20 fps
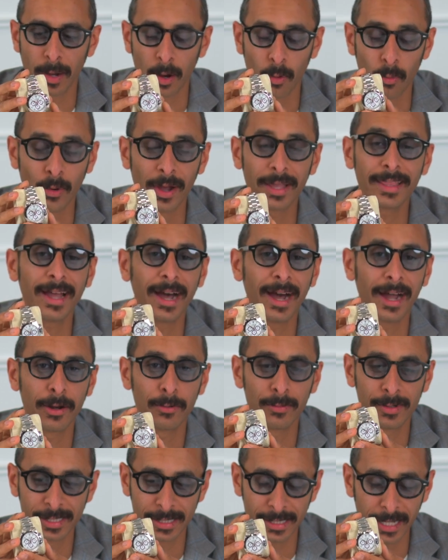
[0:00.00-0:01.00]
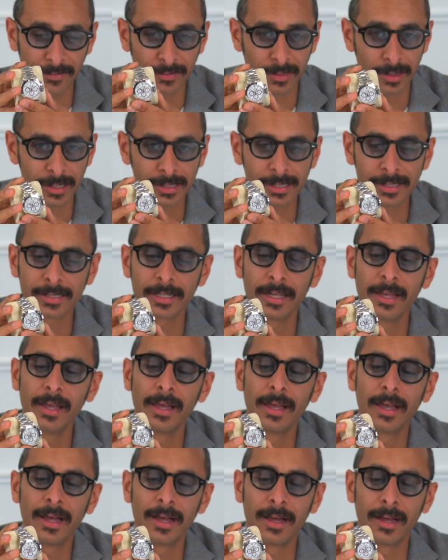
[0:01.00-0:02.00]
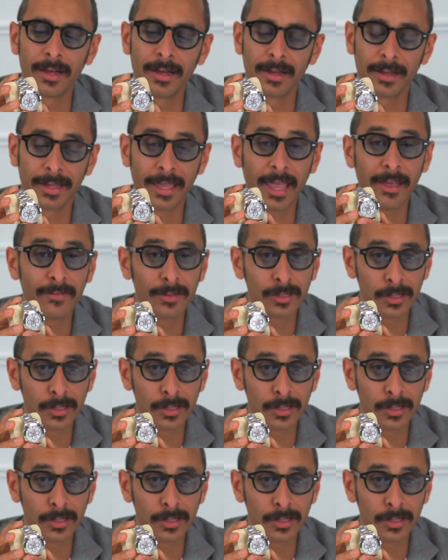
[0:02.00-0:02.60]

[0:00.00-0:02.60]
But when I received this, gave